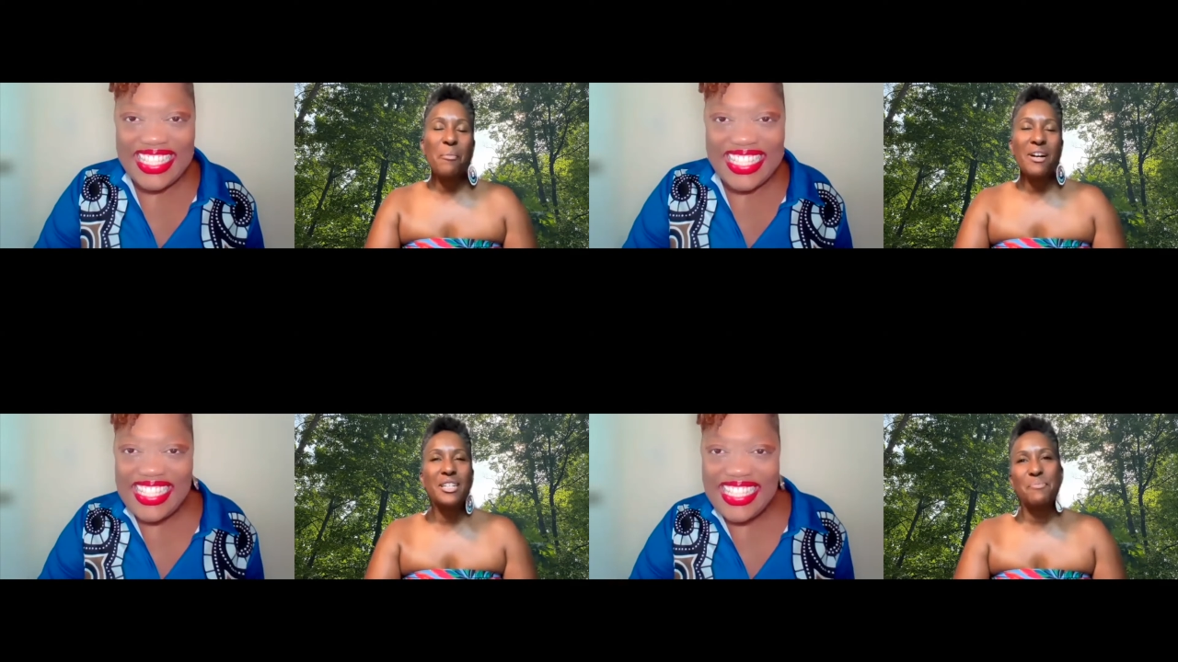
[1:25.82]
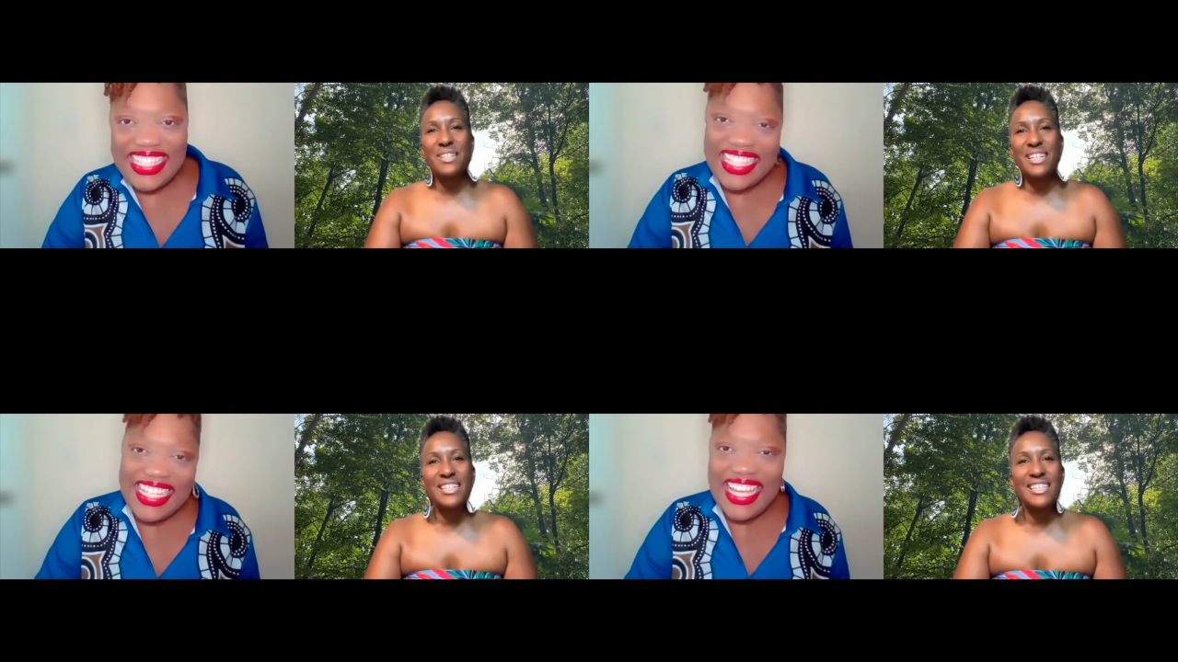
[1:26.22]
Speaker 1: much,
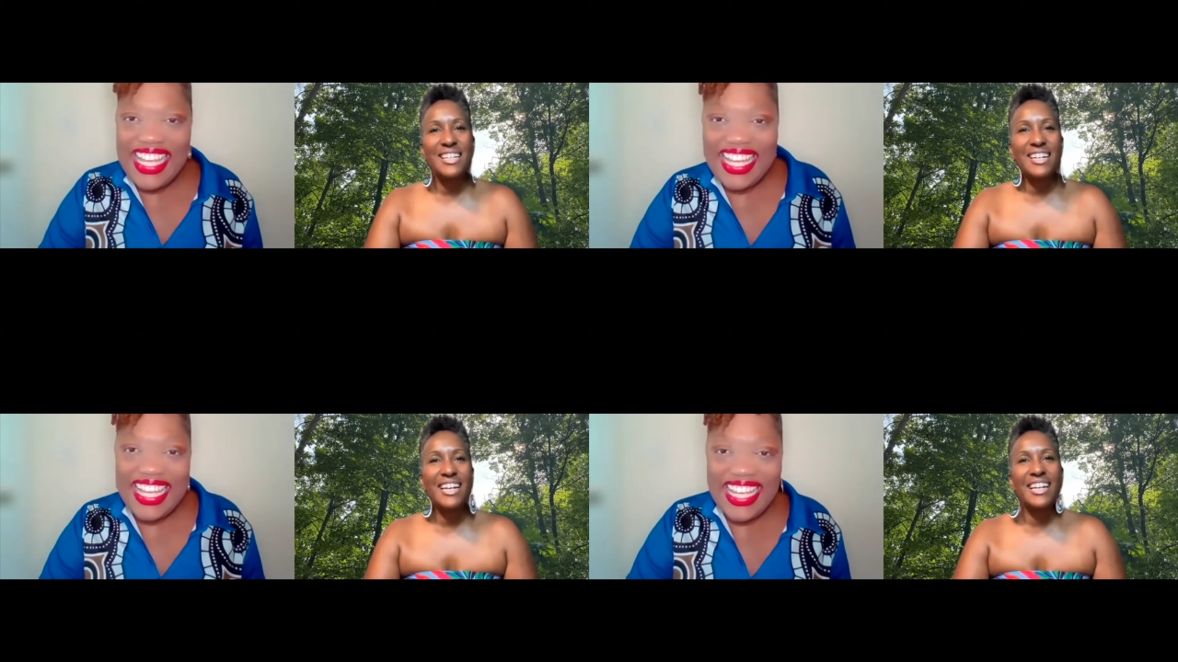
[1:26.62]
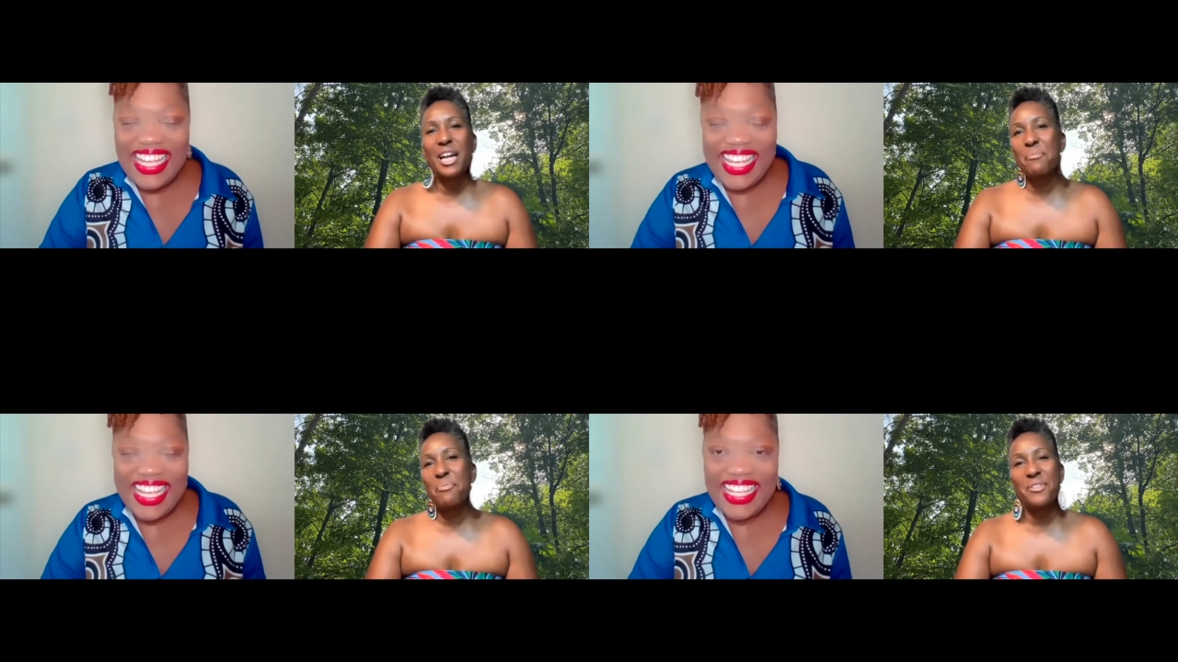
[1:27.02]
Benicia, and
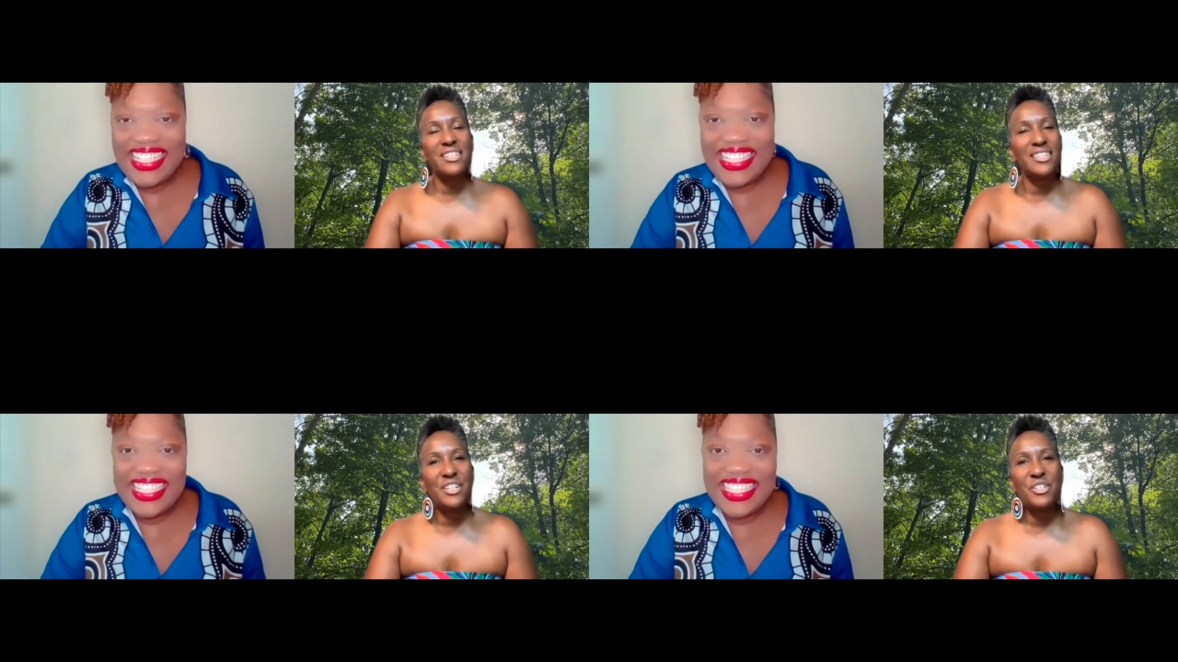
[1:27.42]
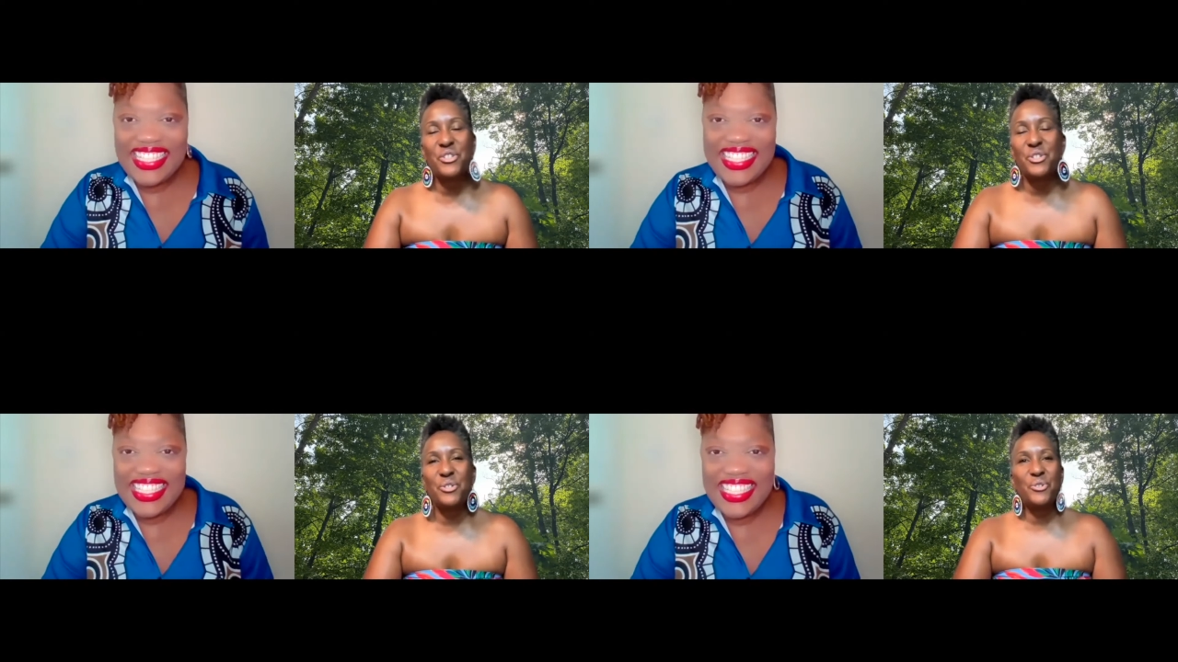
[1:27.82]
I appreciate
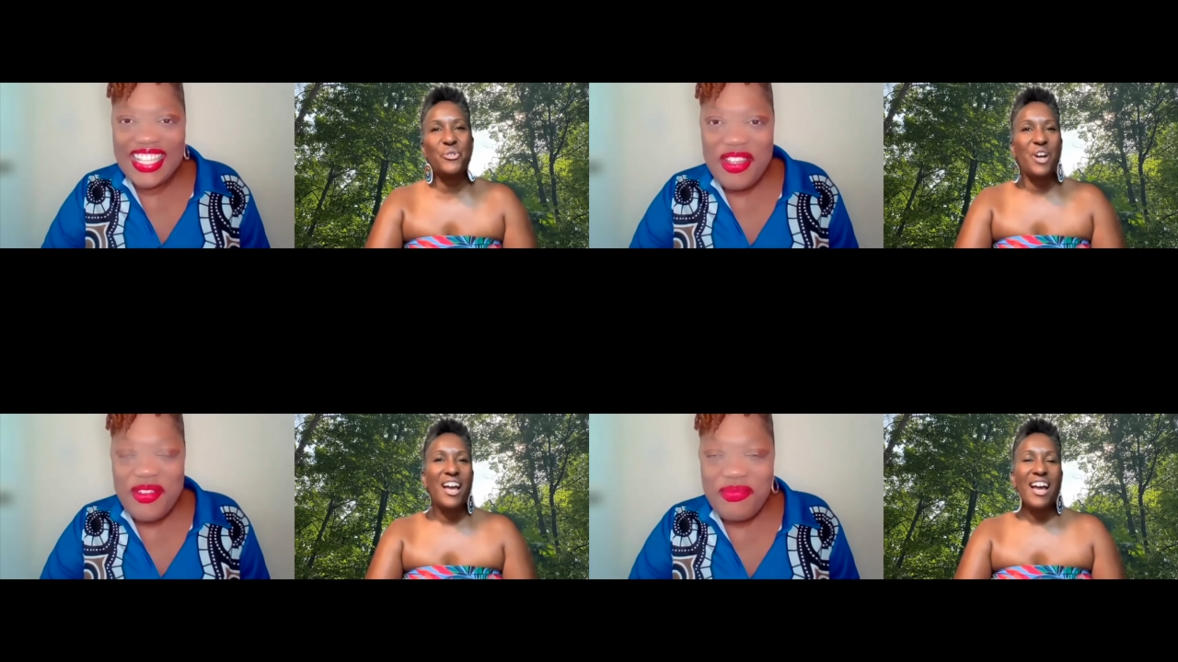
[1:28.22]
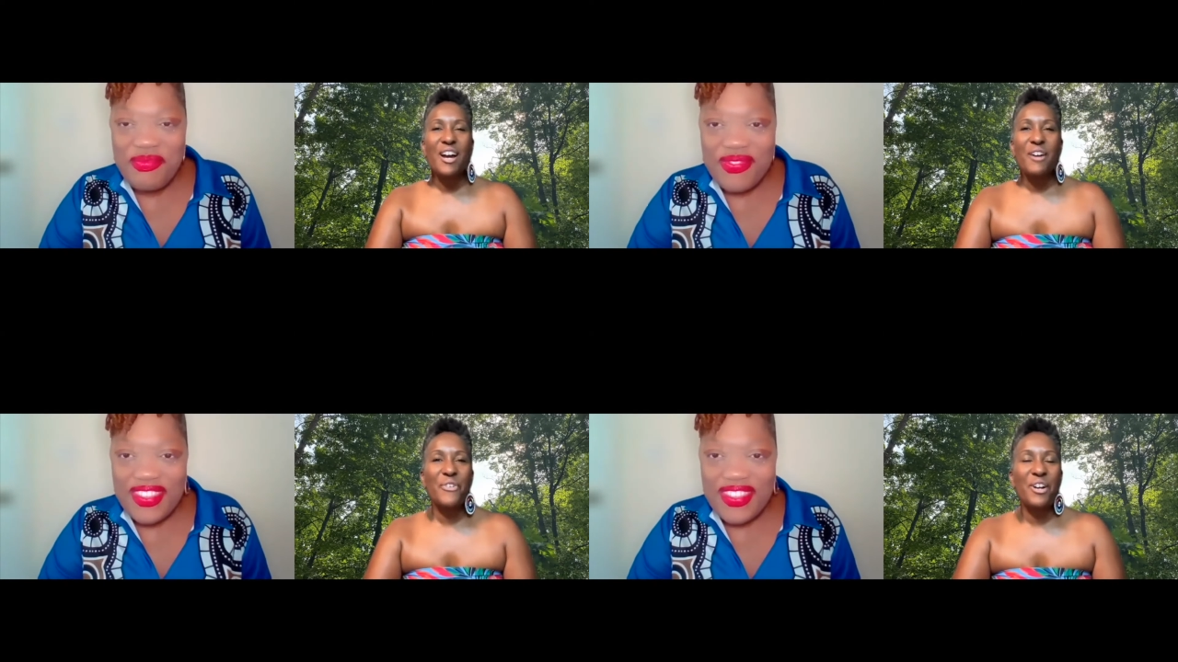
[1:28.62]
you
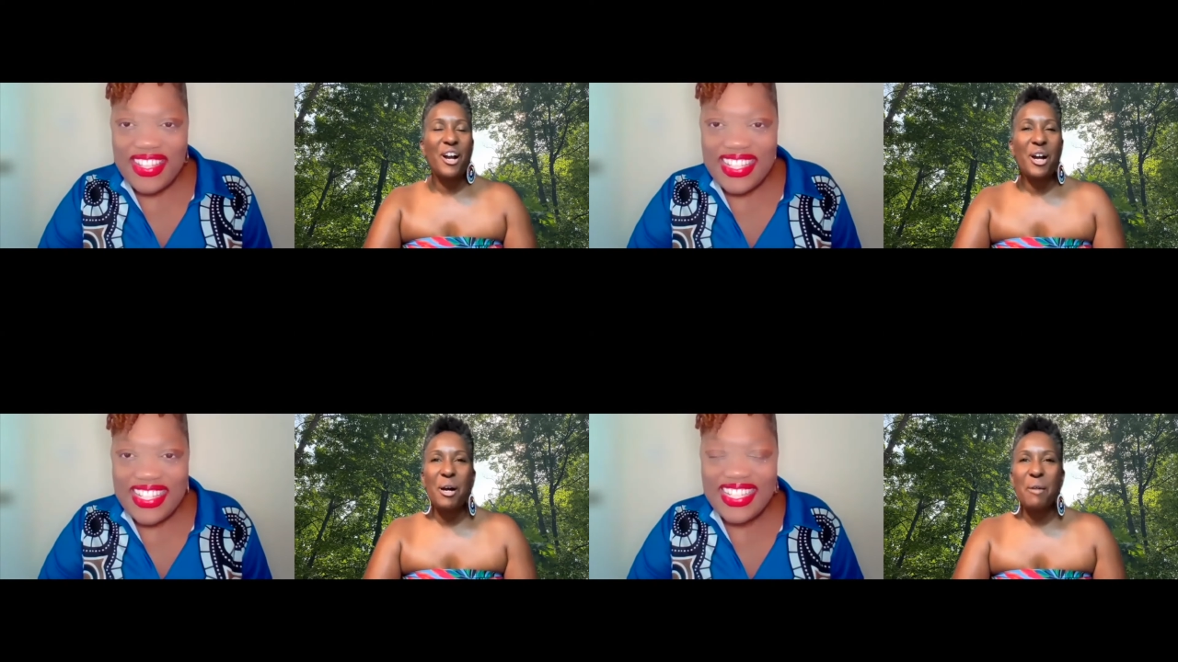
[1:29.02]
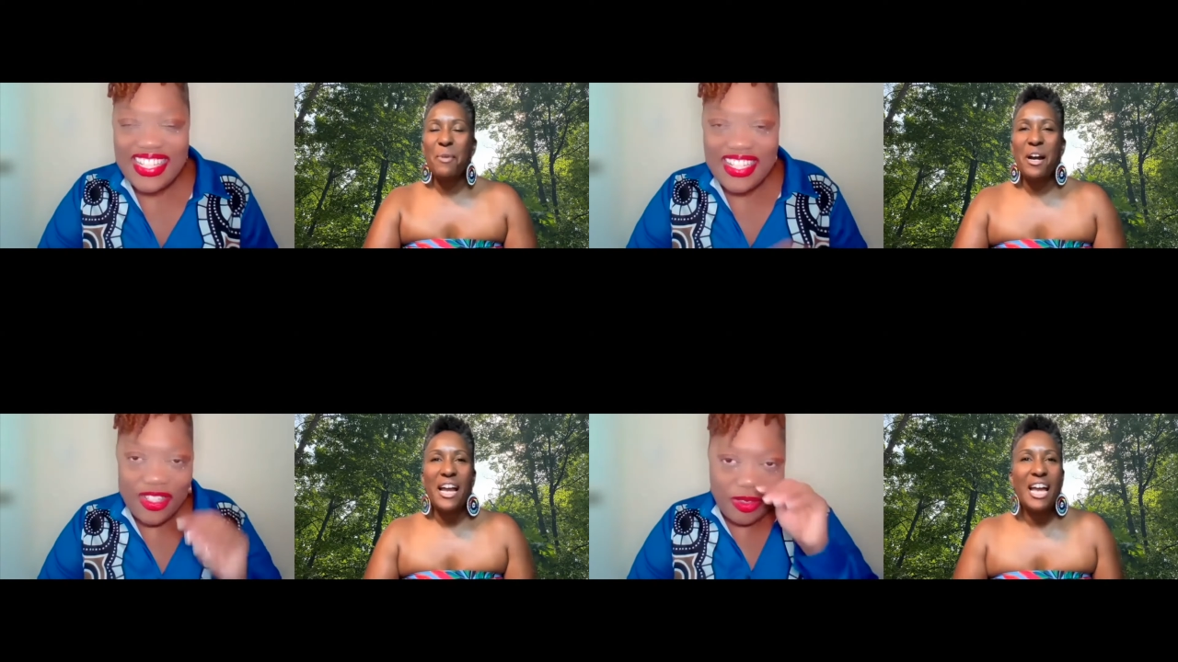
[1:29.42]
for um,
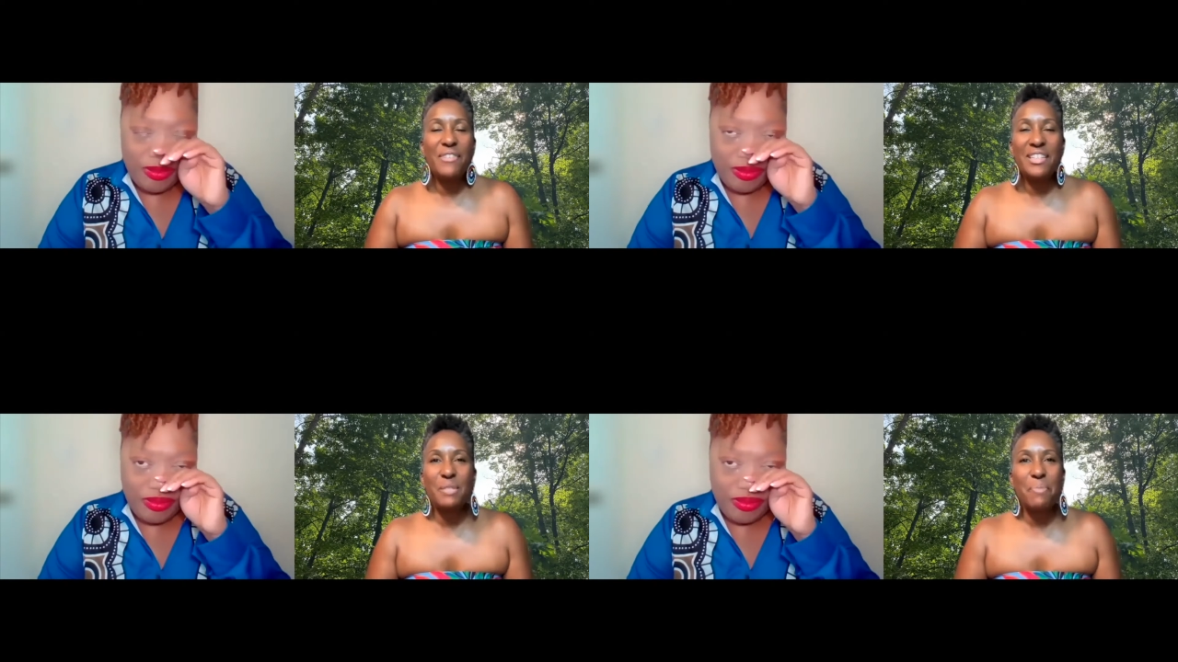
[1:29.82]
having this